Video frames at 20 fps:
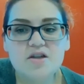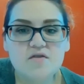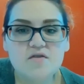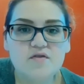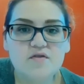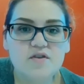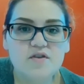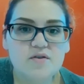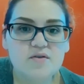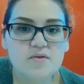
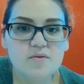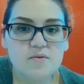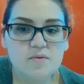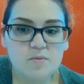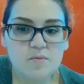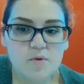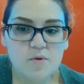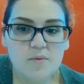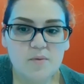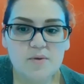So if
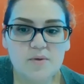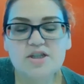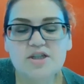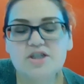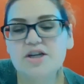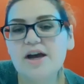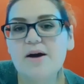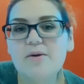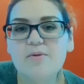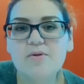you are
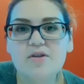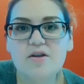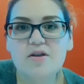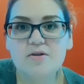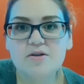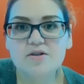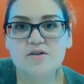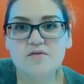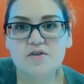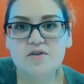reaching out
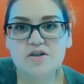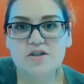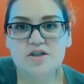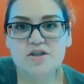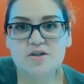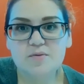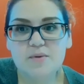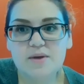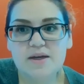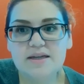within those
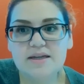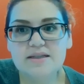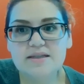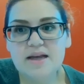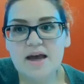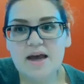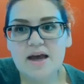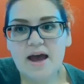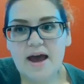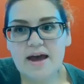first 2
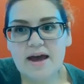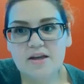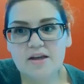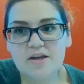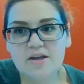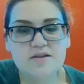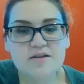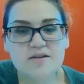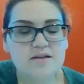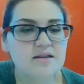weeks
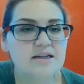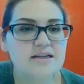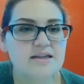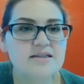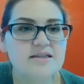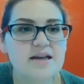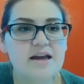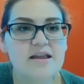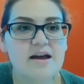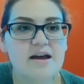and
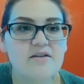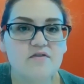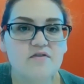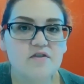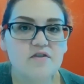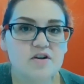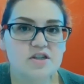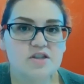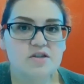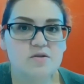let's say in
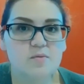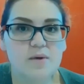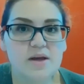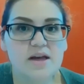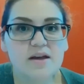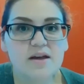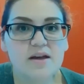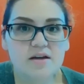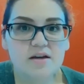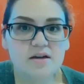that first
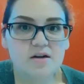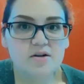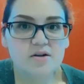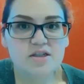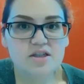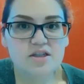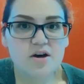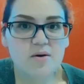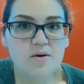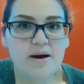week
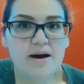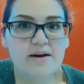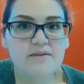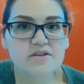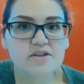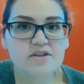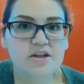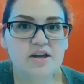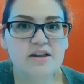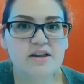or so
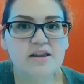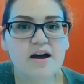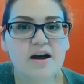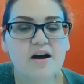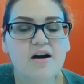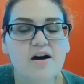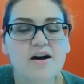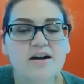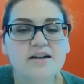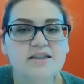after you get
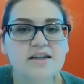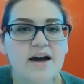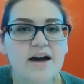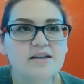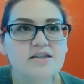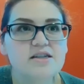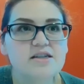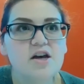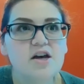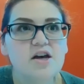that
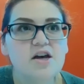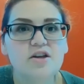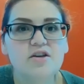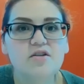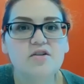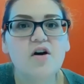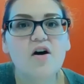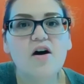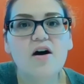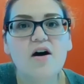contact,
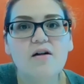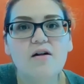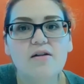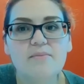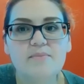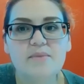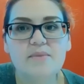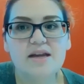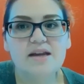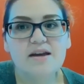you
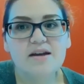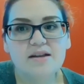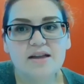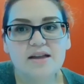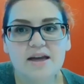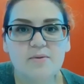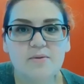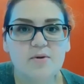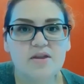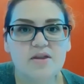call
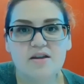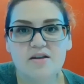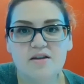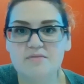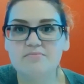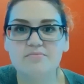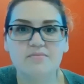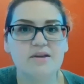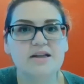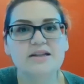immediately
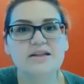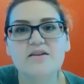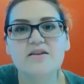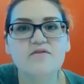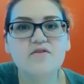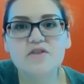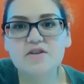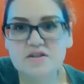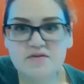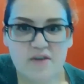within, let's
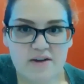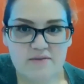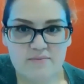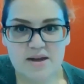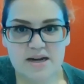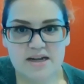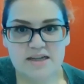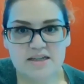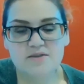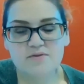say, first
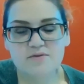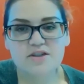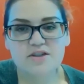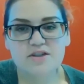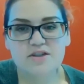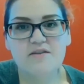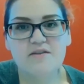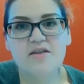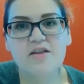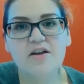5 minutes of
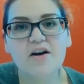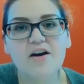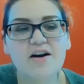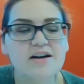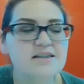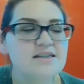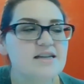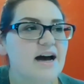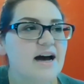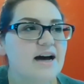receiving the
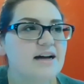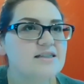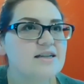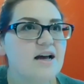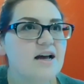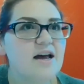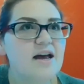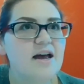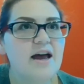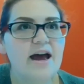
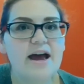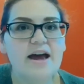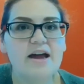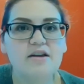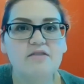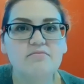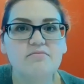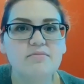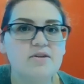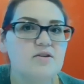contact,
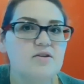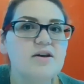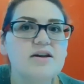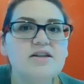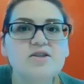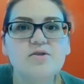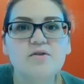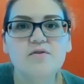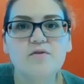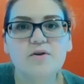and you
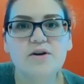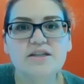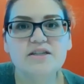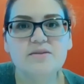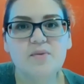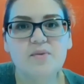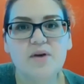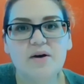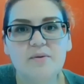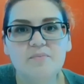get to a
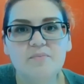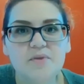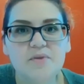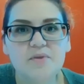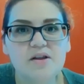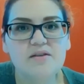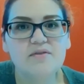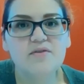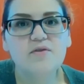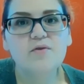voicemail.
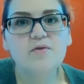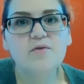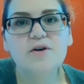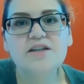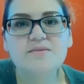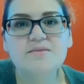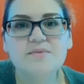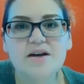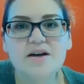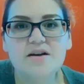You leave a
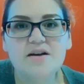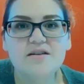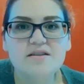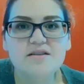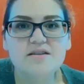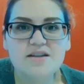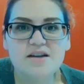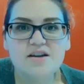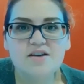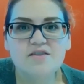
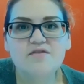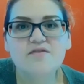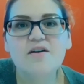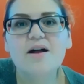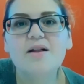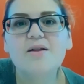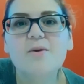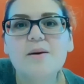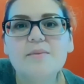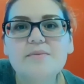voicemail, send a
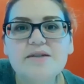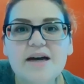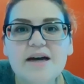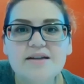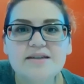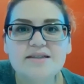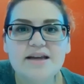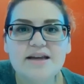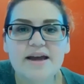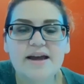follow-up
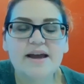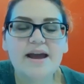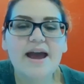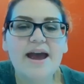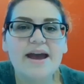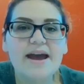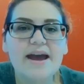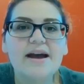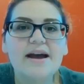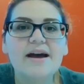text saying,
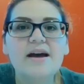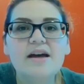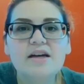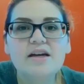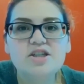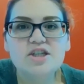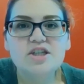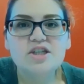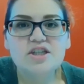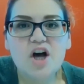hey,
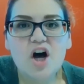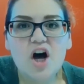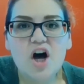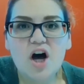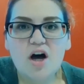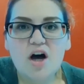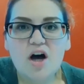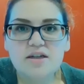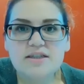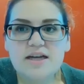just
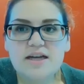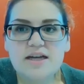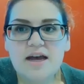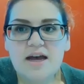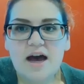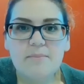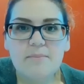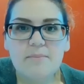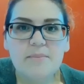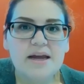called,
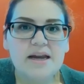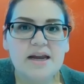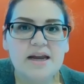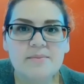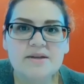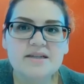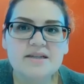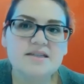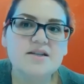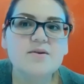my
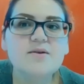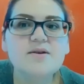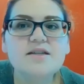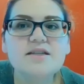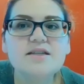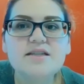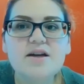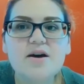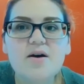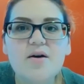name is
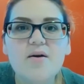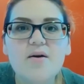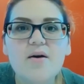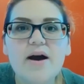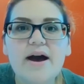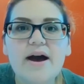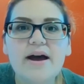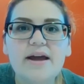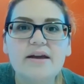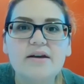
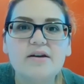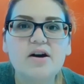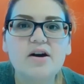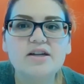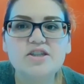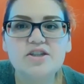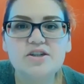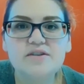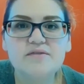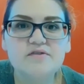so-and-so, I
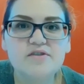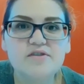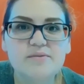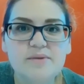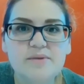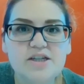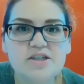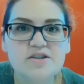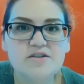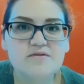got your
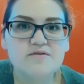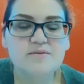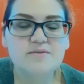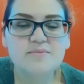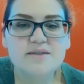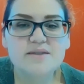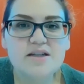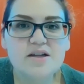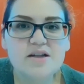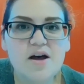information
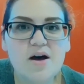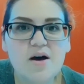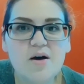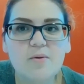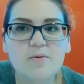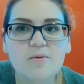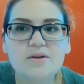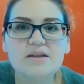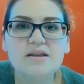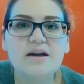from
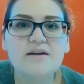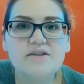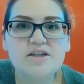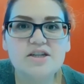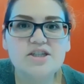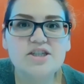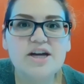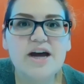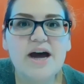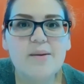Zillow, would
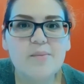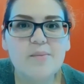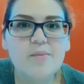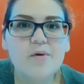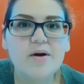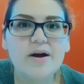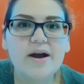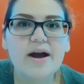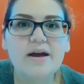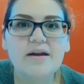love to chat
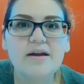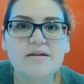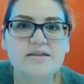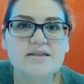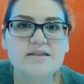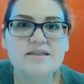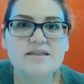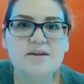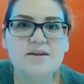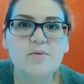more
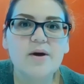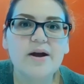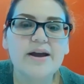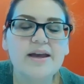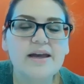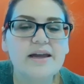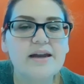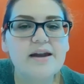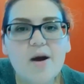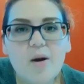to see
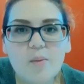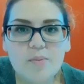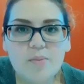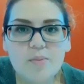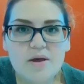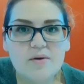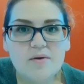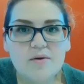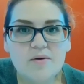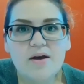where I can
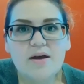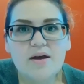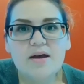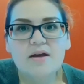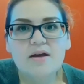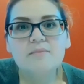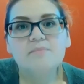help you.